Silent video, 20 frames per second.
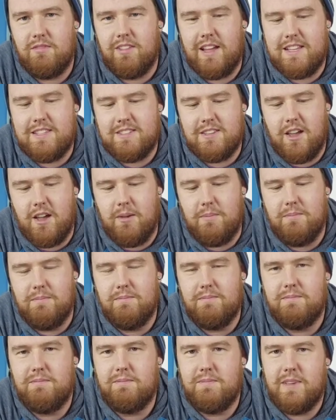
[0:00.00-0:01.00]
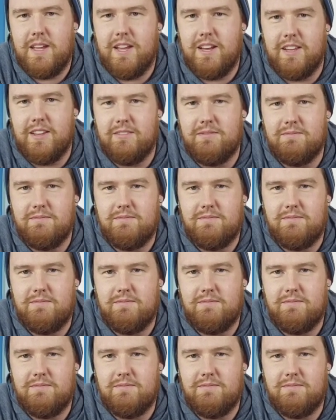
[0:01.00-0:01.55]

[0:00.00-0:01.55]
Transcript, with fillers: lights up, hit it.